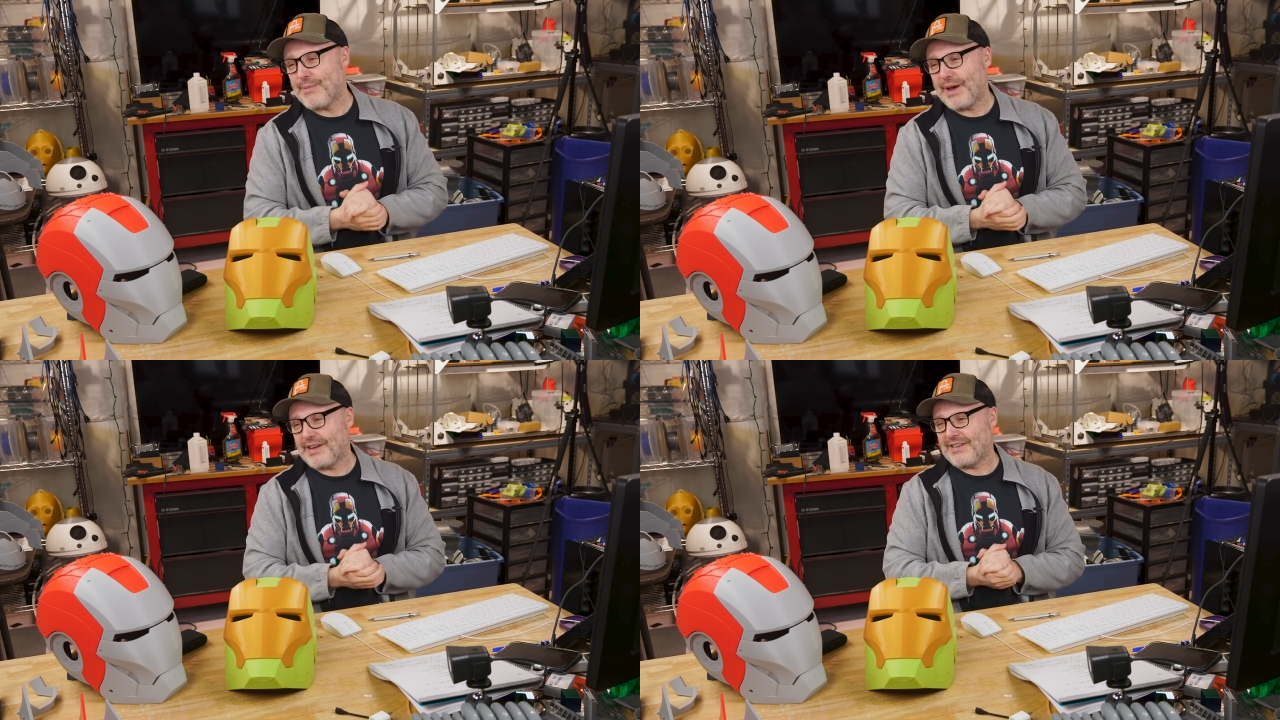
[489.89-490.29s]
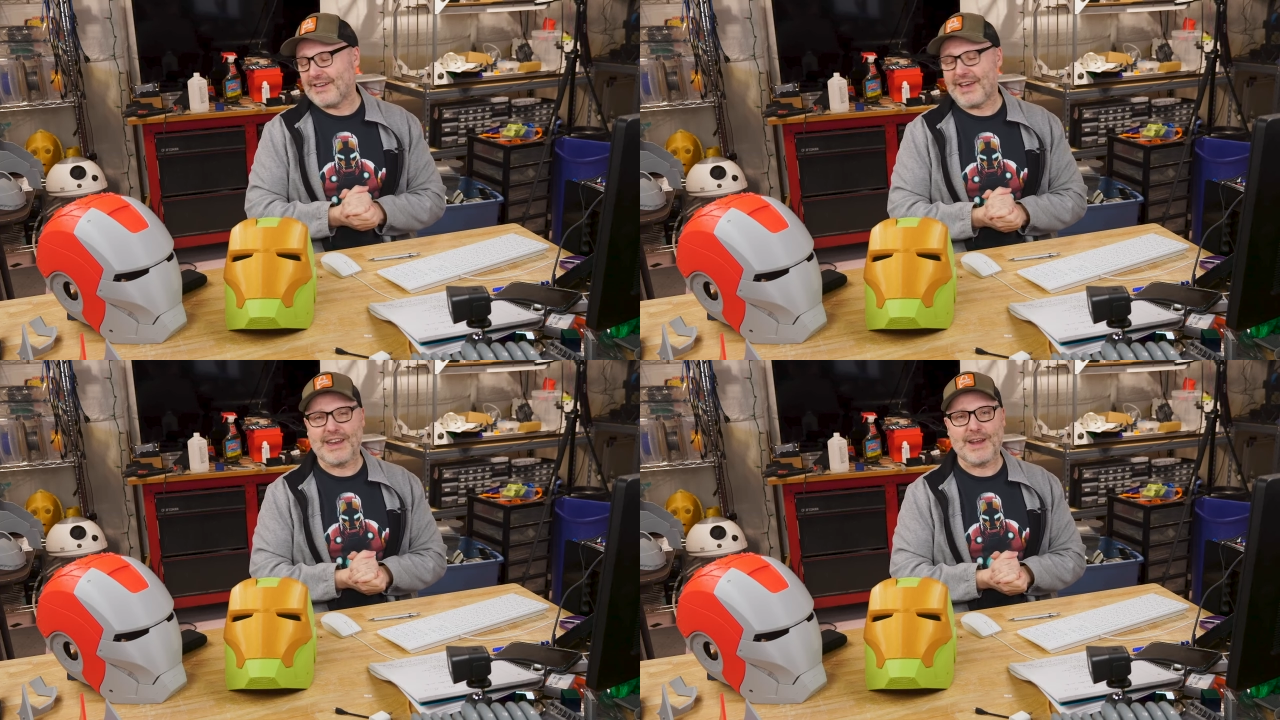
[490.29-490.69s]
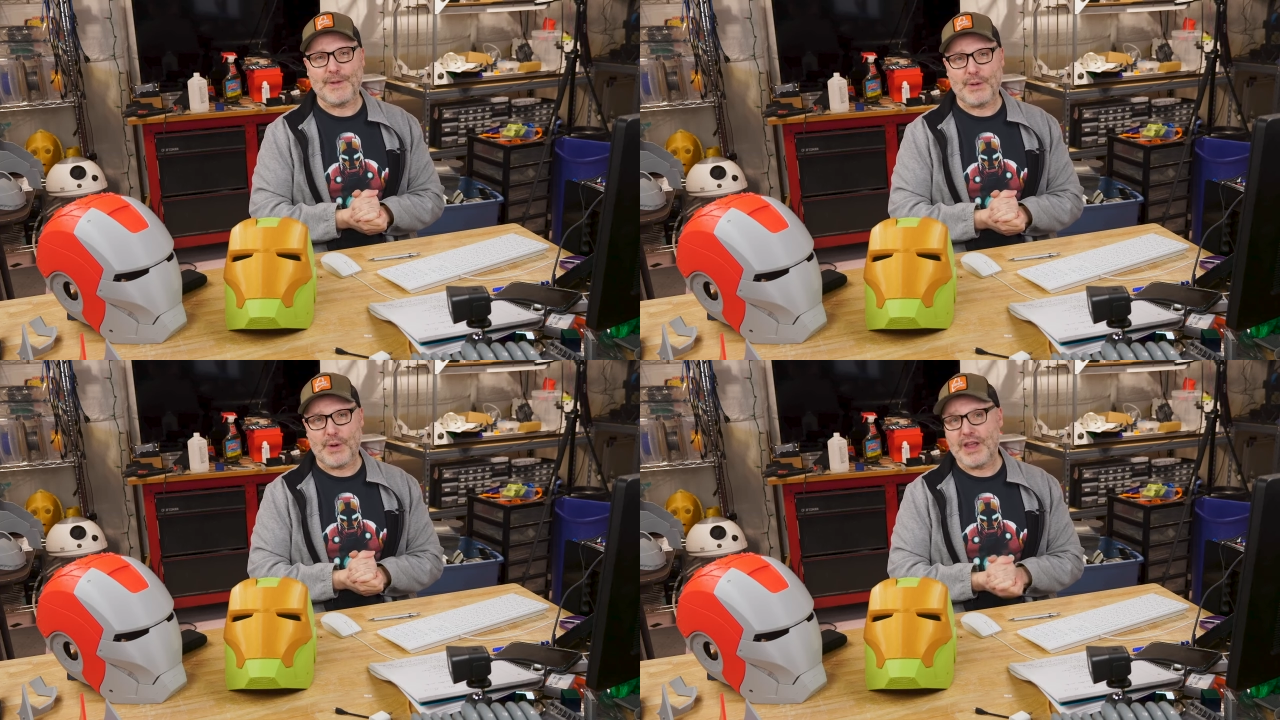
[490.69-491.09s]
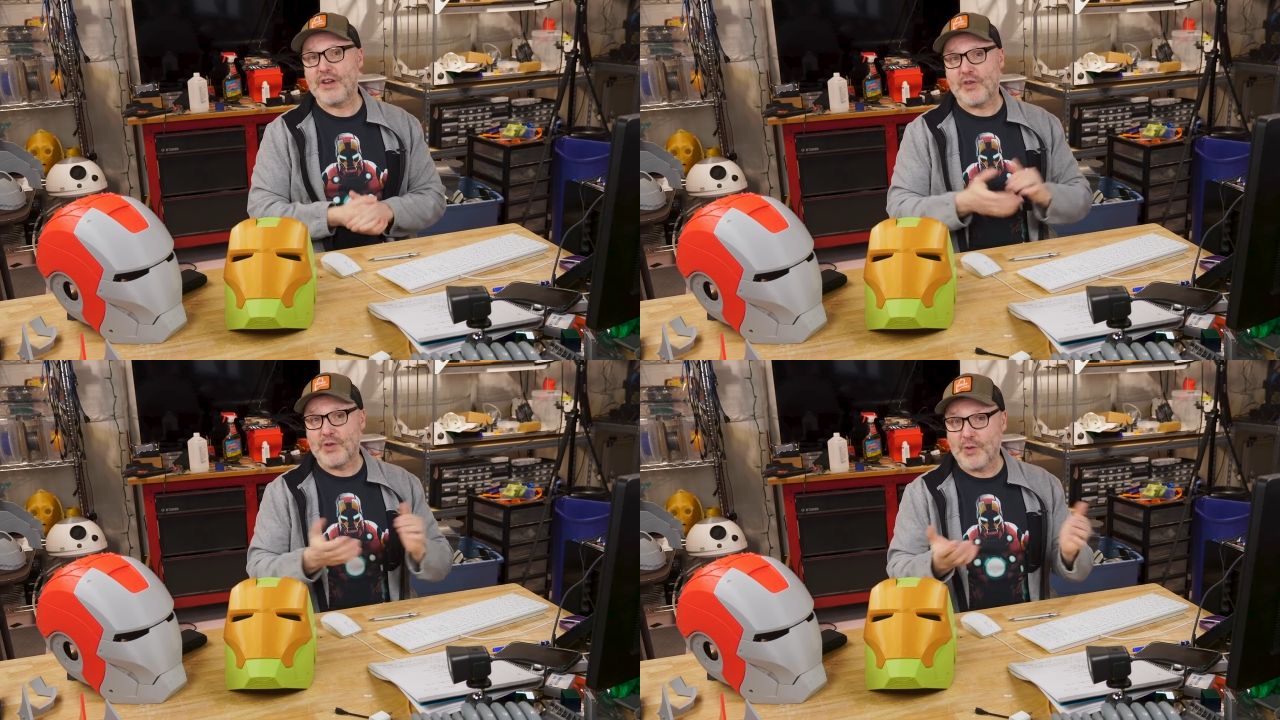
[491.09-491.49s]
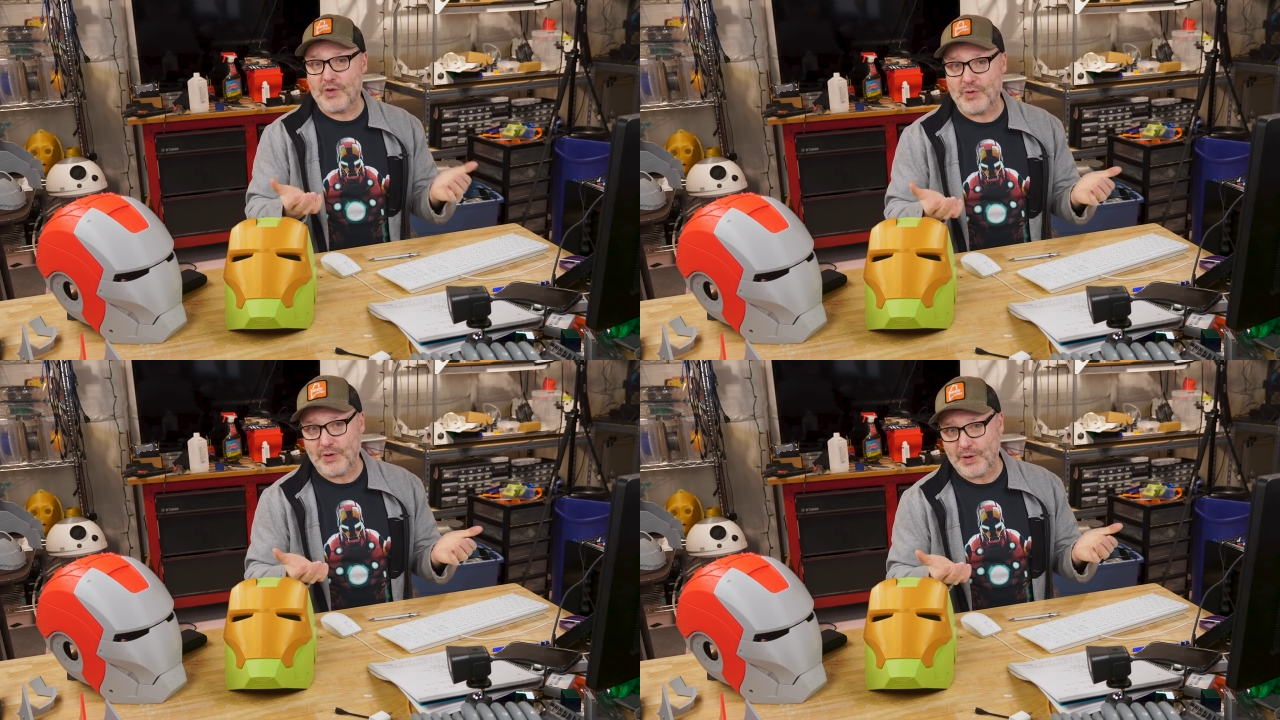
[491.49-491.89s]
but I definitely want to
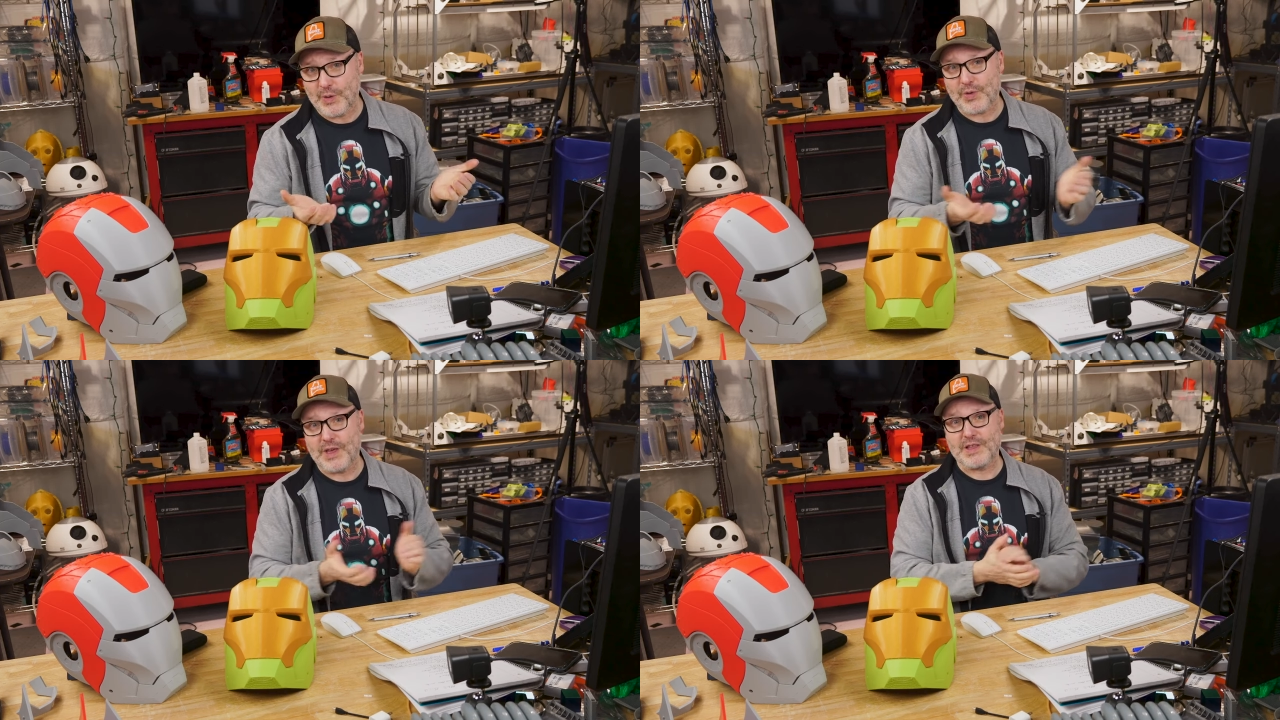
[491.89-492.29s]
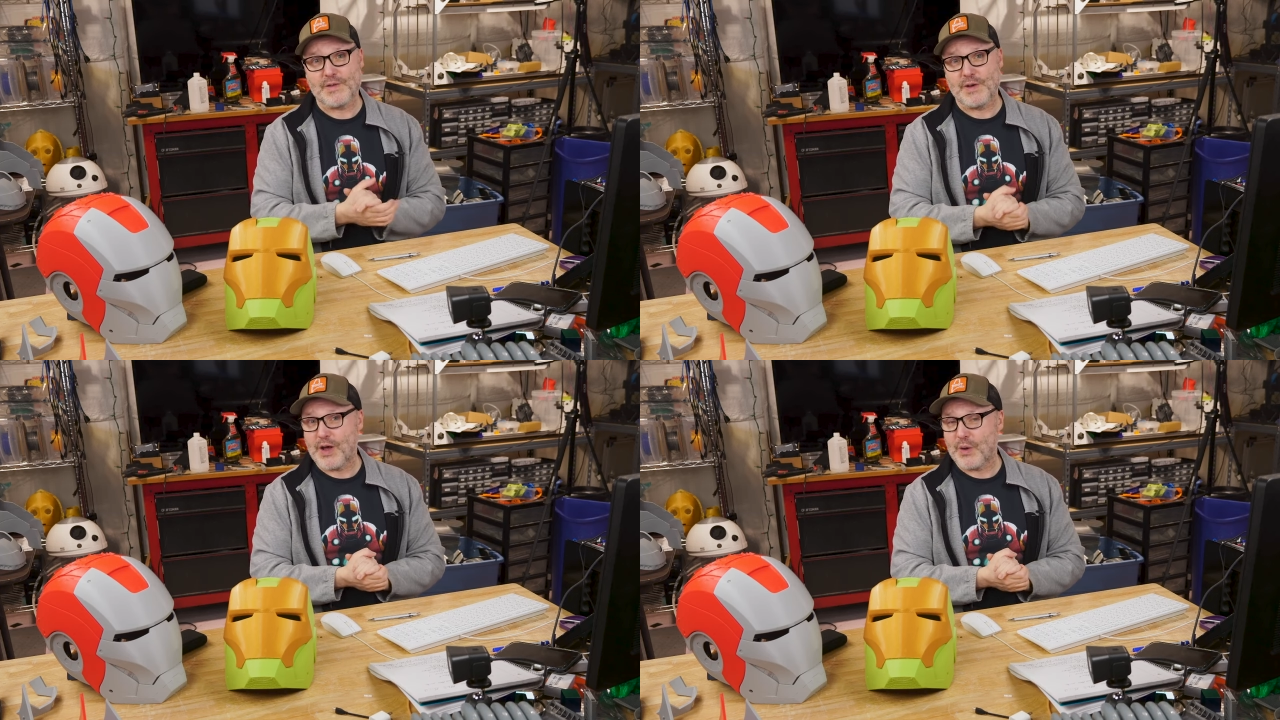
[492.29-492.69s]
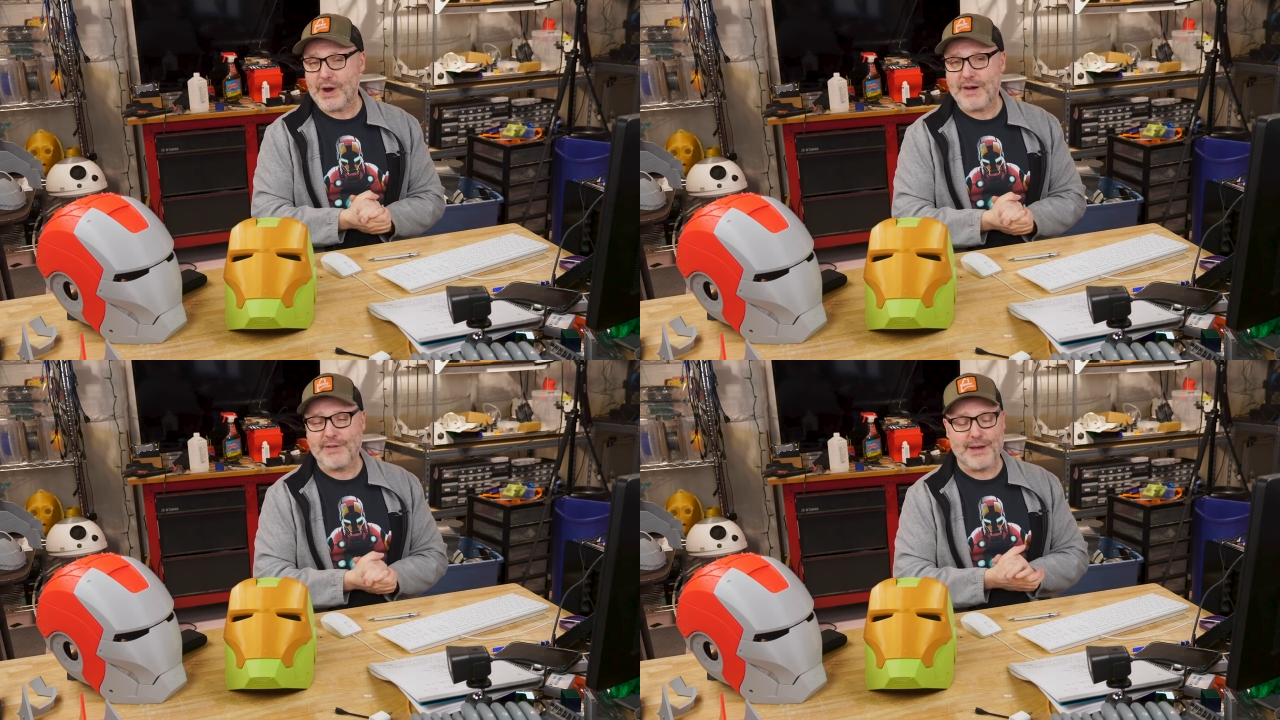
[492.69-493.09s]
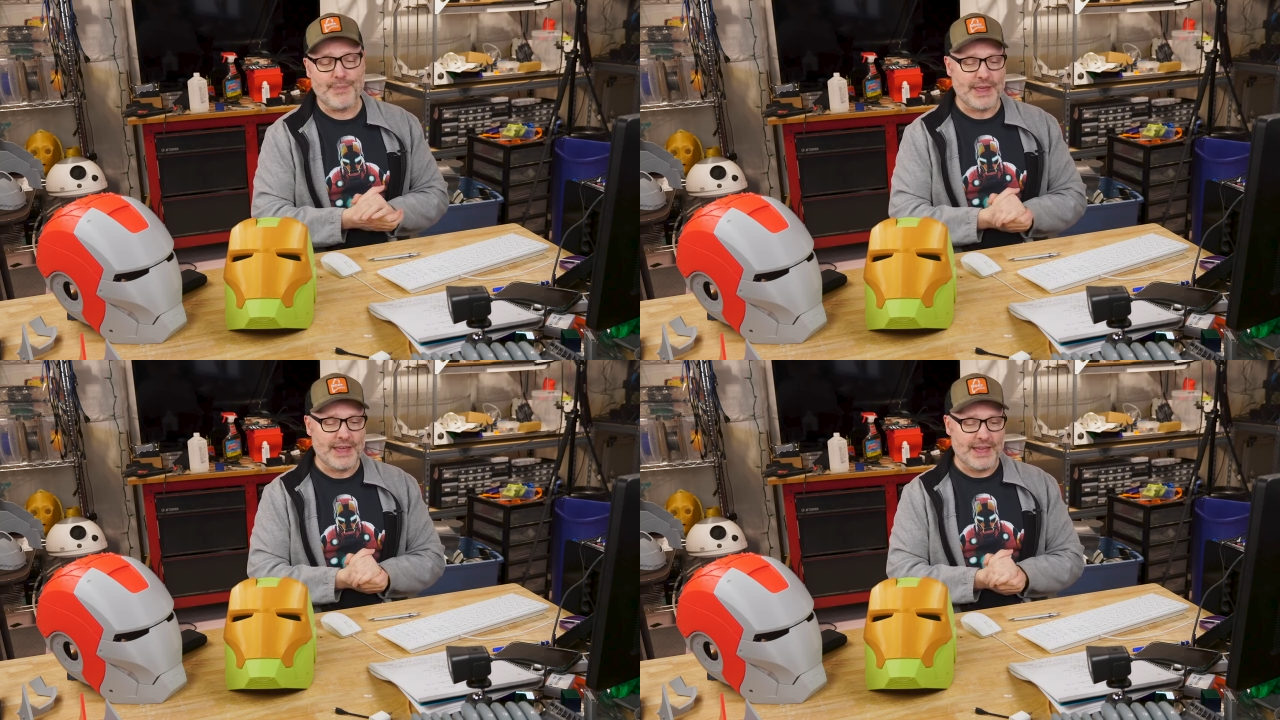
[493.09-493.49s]
introduce you to those things if you're not aware of them